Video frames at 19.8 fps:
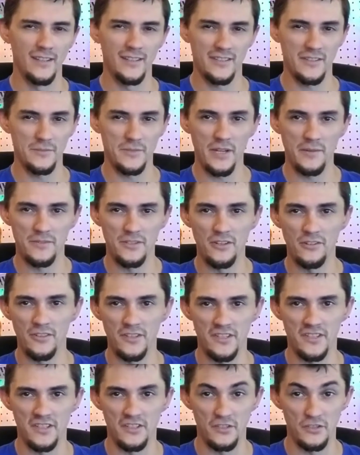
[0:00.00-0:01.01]
sometimes known
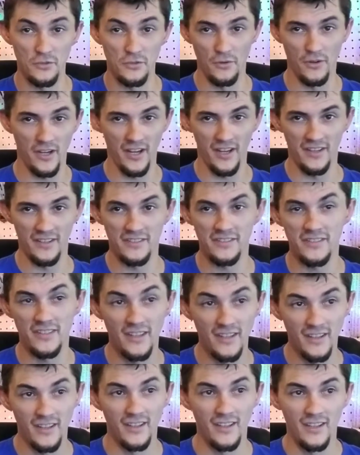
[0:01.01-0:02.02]
as the suitcase.
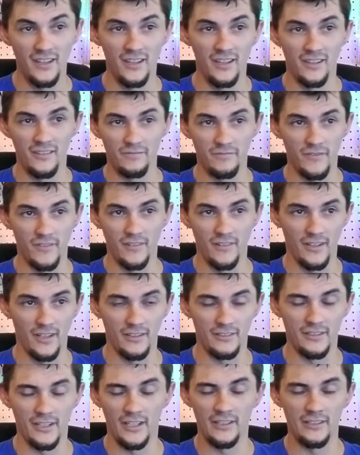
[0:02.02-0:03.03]

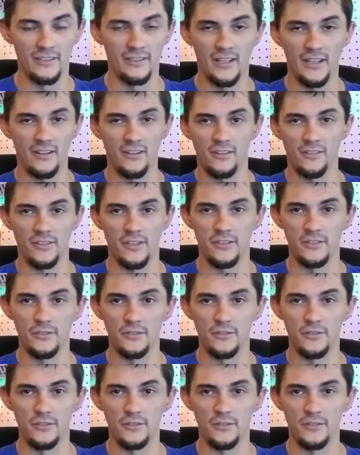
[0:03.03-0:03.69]
I call it the